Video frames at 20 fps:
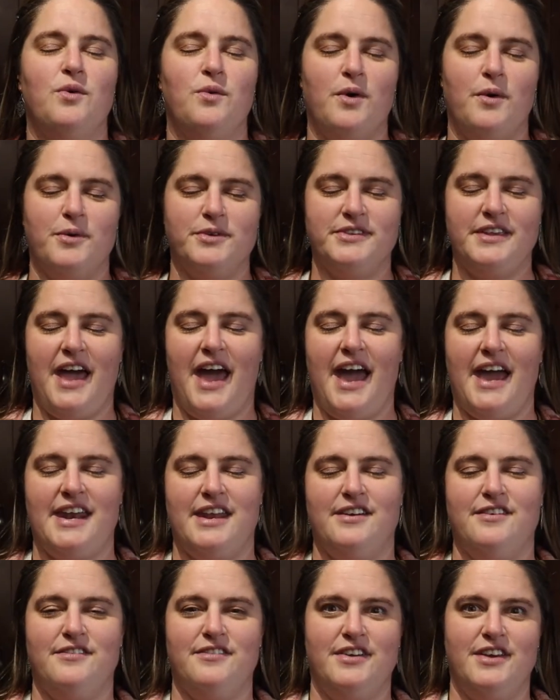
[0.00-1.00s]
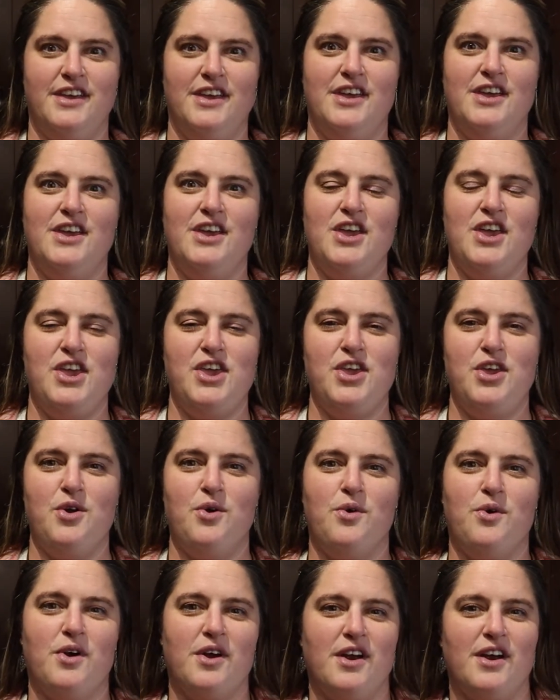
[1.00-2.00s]
what was kind of
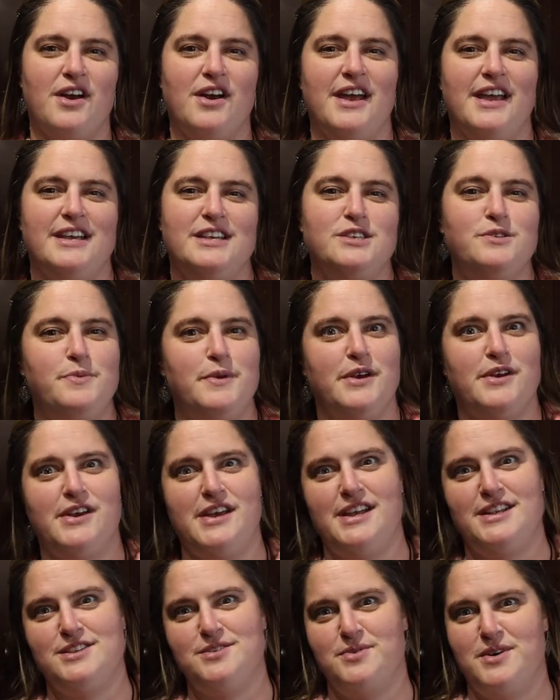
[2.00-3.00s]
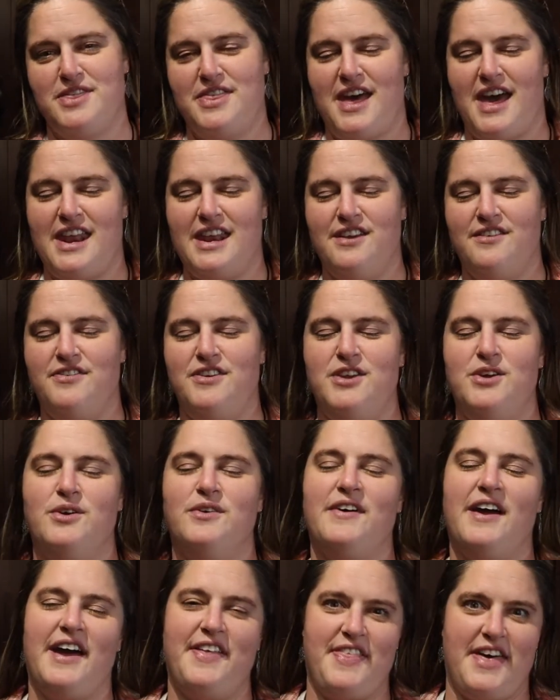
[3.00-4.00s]
your experience with that, if you
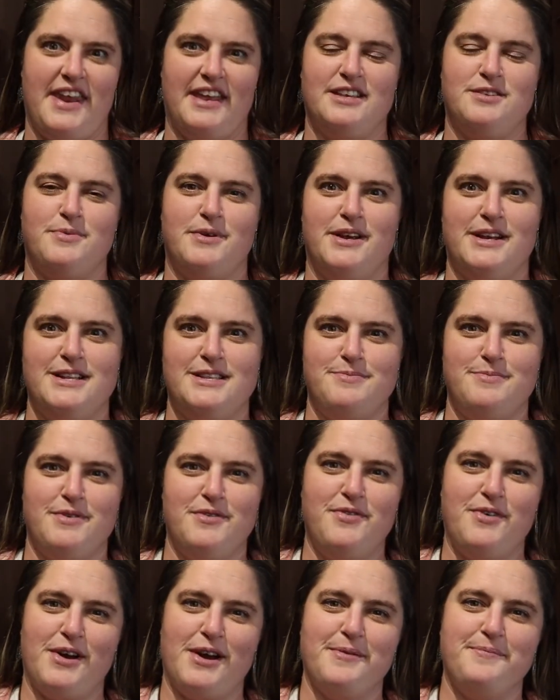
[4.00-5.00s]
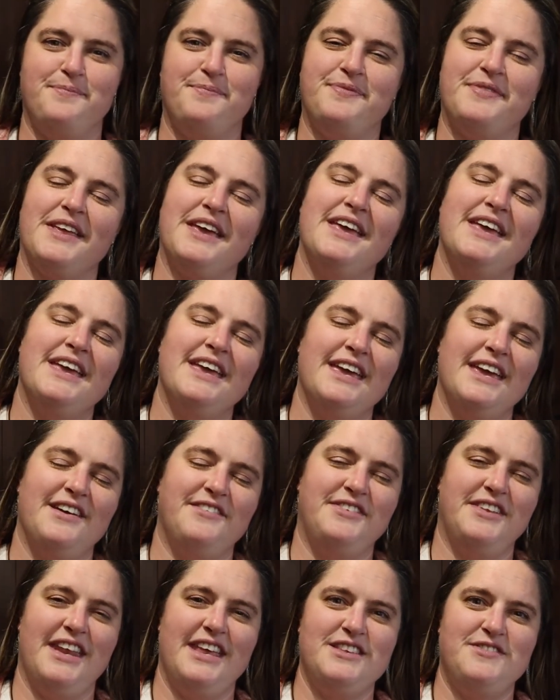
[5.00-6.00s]
have had that experience before? If
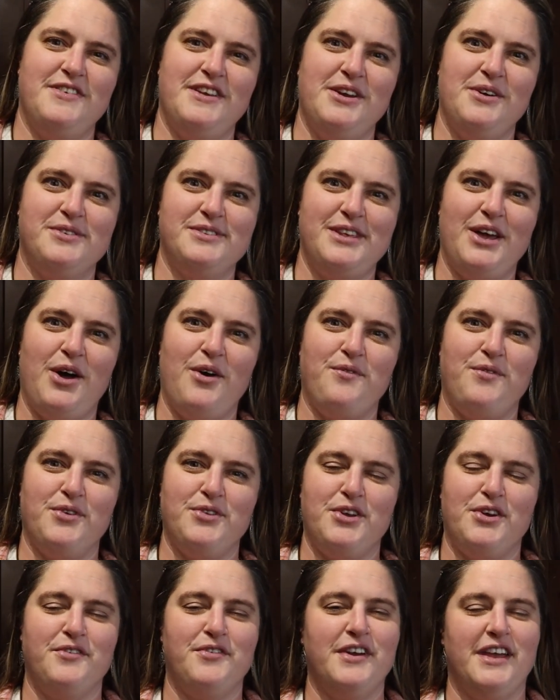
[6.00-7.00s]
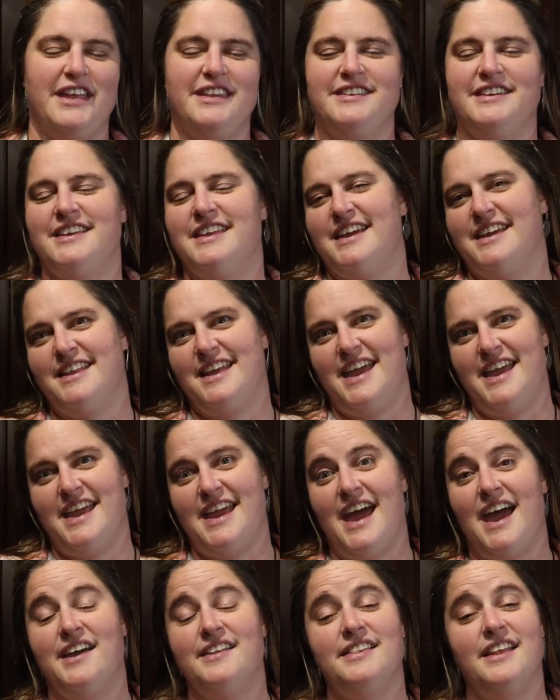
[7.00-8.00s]
today's video was helpful, don't forget to click like.
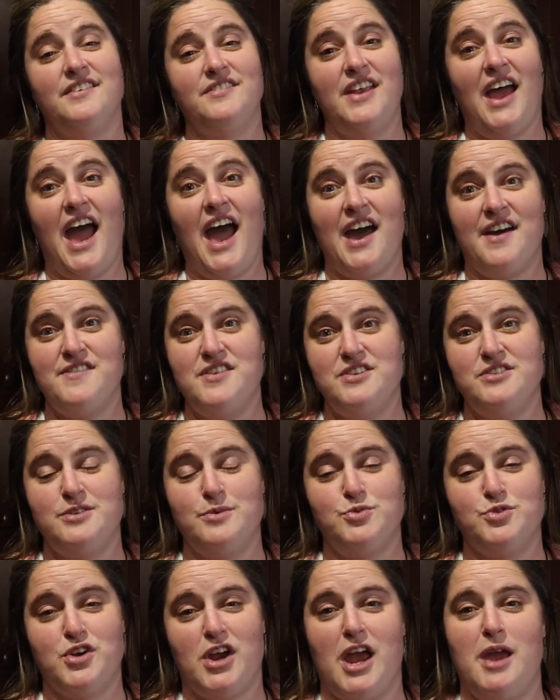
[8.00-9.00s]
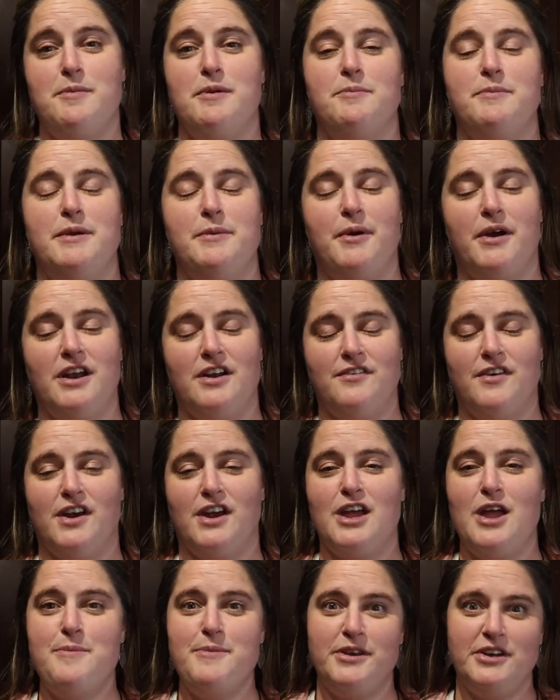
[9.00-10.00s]
I'd love to have you subscribe and be part of our
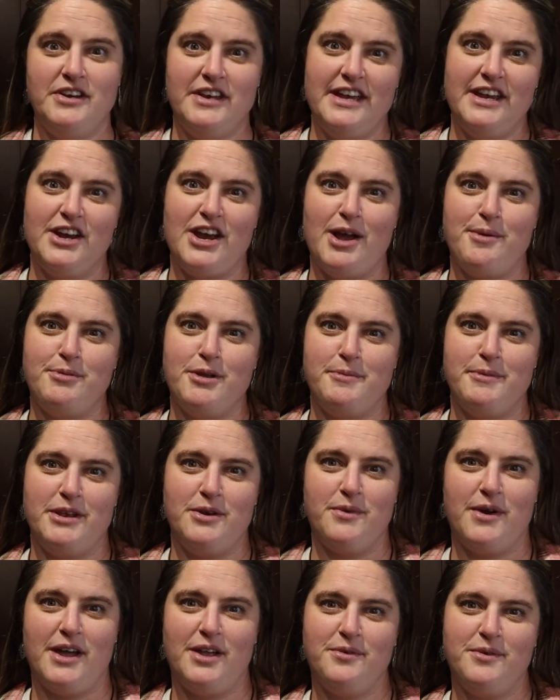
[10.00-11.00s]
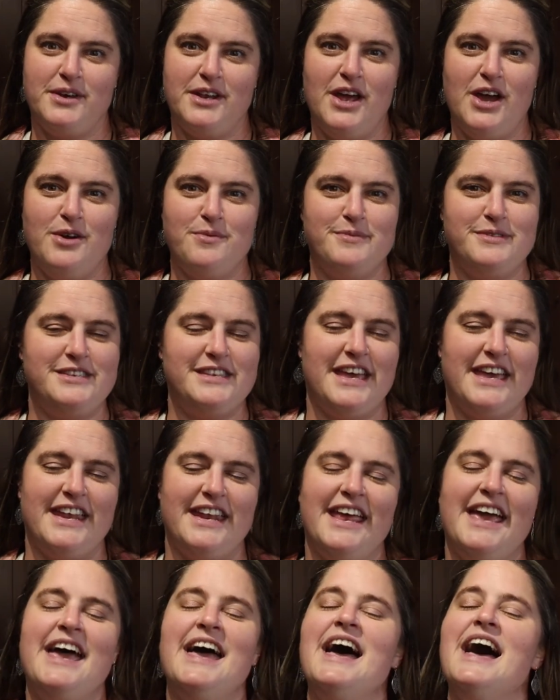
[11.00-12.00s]
community here at Blooming Wildwood
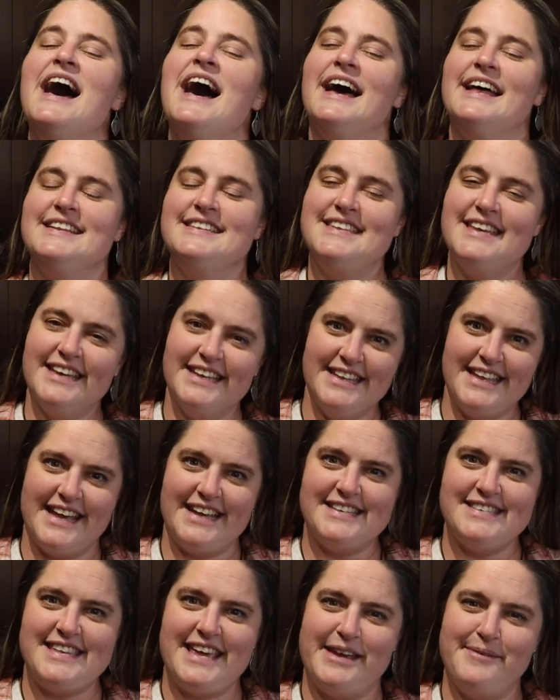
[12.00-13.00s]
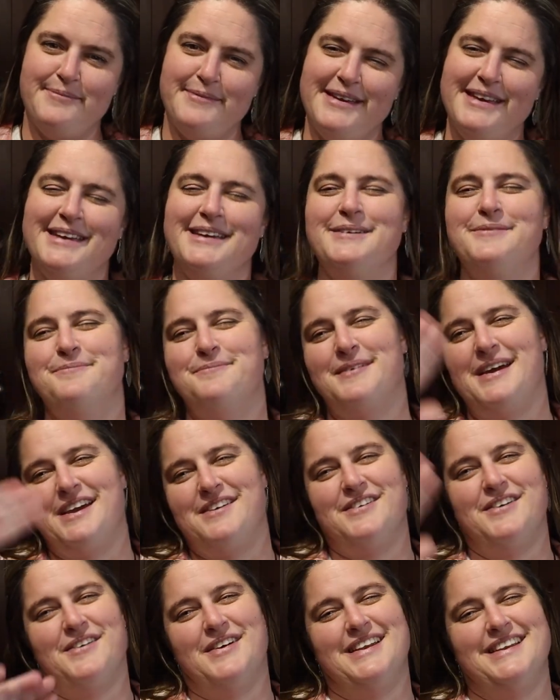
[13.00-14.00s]
Homestead. Until next time, bye
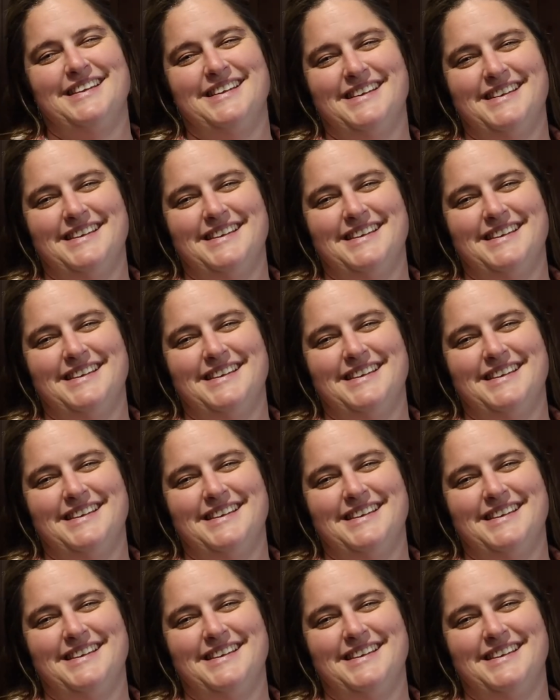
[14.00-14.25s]
everyone.